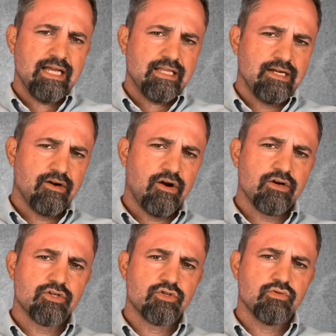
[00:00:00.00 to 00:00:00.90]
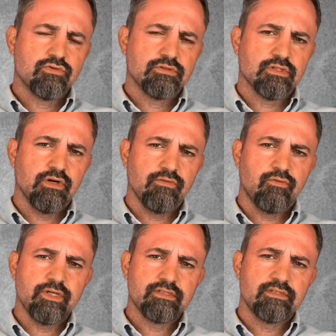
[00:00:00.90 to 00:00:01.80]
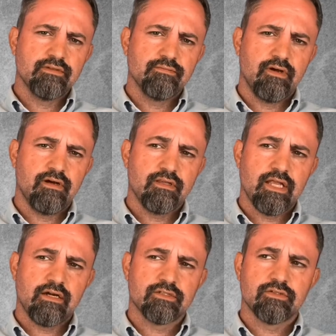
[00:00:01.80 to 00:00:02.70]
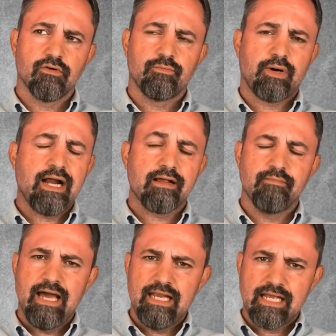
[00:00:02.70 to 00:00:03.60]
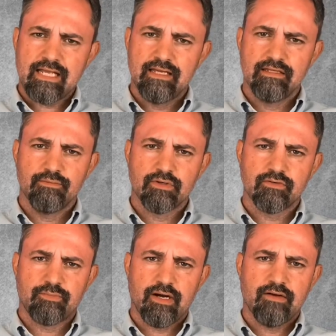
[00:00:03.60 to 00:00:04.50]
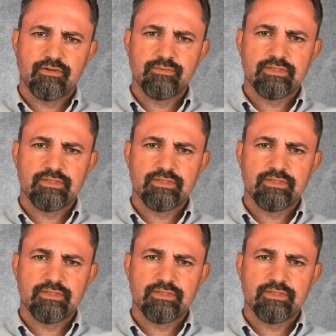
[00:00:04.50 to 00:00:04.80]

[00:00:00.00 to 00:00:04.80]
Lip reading: There are jewels of wisdom that are so pragmatic in the book of Proverbs